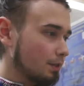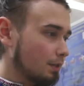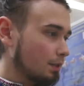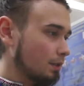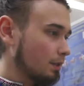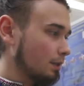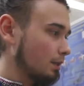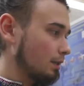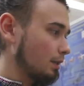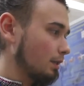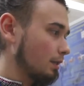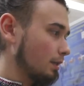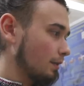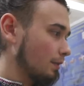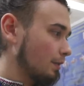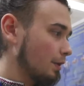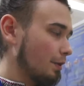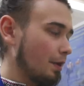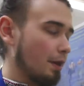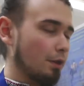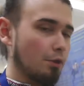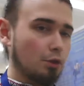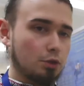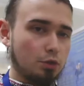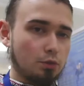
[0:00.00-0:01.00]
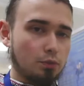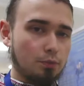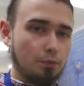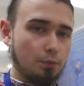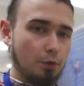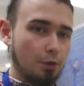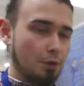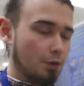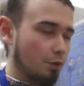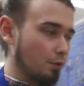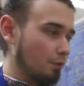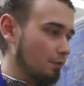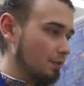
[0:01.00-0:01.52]
Uh, there are a lot of
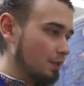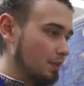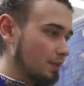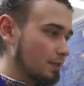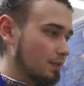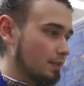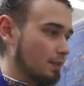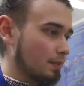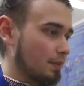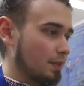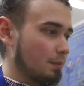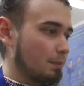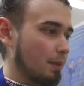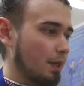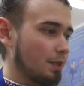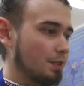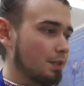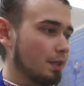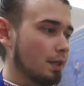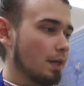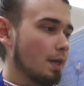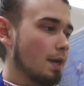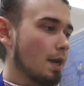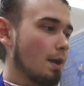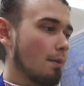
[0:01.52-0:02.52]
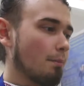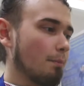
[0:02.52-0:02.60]
work on this thematic,